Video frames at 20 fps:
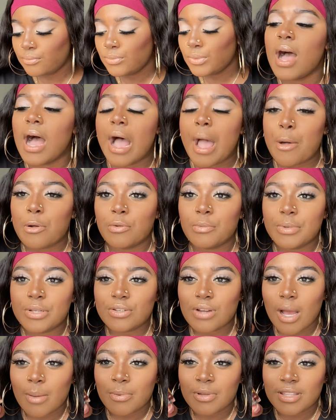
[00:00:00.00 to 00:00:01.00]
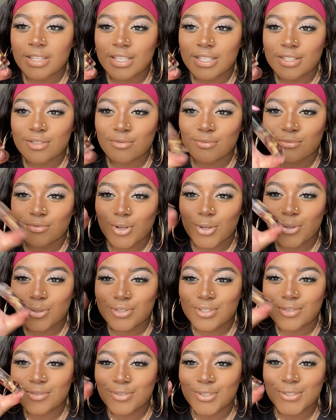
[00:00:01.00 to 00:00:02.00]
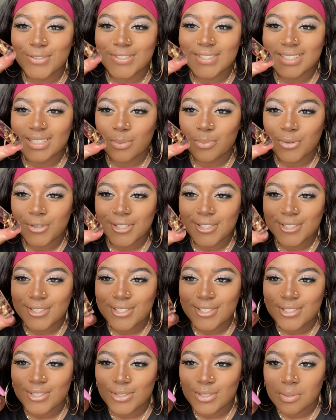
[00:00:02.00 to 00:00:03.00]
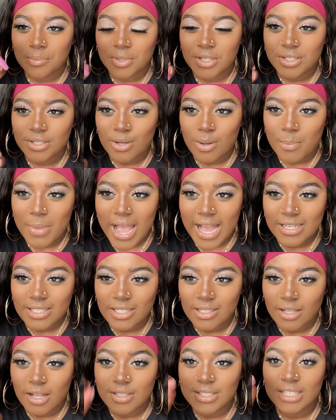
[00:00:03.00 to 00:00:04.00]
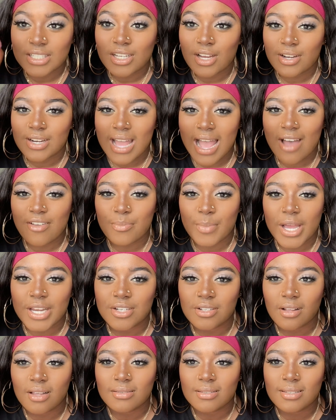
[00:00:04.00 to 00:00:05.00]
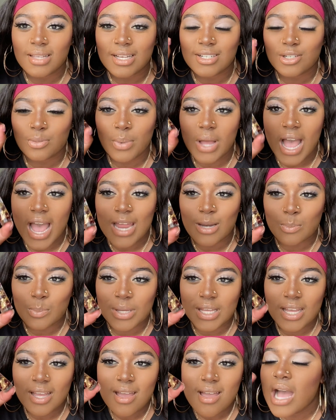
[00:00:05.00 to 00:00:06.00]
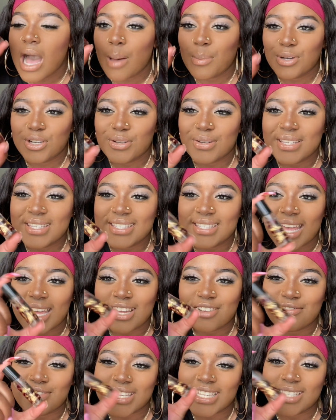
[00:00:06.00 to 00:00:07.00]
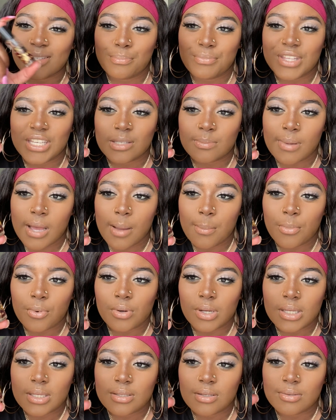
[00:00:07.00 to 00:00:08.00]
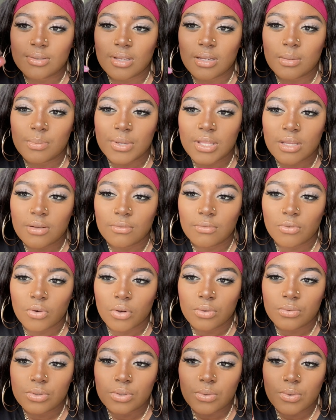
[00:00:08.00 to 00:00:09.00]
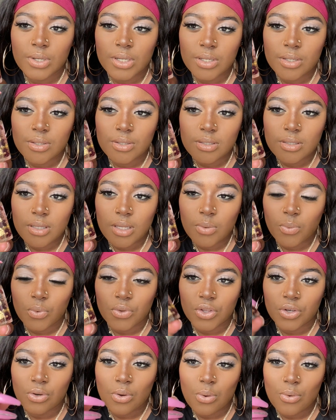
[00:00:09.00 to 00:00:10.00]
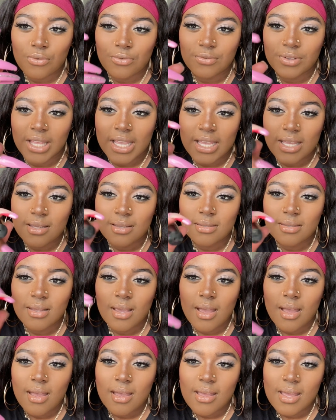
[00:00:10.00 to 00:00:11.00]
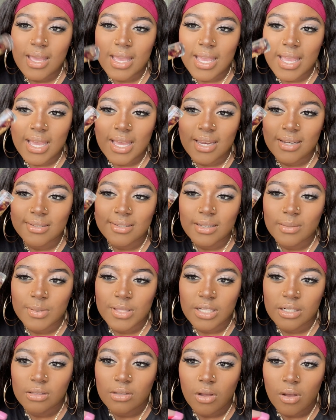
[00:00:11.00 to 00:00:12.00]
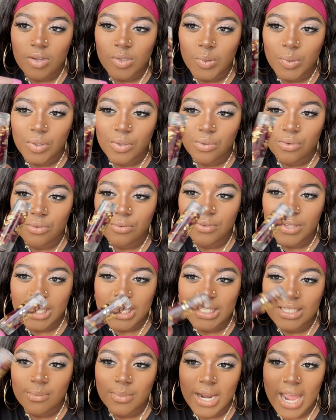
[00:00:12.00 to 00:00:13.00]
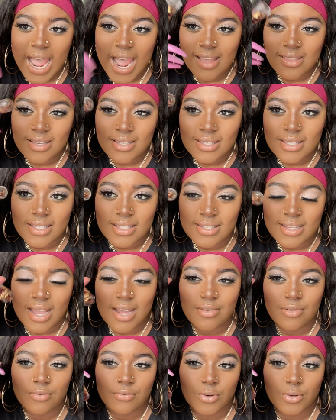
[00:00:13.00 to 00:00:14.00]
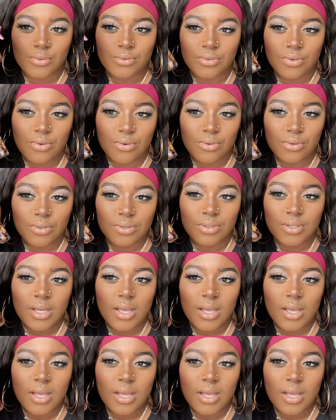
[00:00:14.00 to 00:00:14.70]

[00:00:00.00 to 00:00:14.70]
I will be dropping these rose infused lip oils soon. I'm gonna do a matching gloss. Actually, I already have the matching gloss. It's actually behind me. I'm gonna do a set of these bad boys. So it's gonna be the rose oils with the gold flakes, and it's gonna be the gloss with the gold flakes. And I'm gonna add these to the side of the rose gold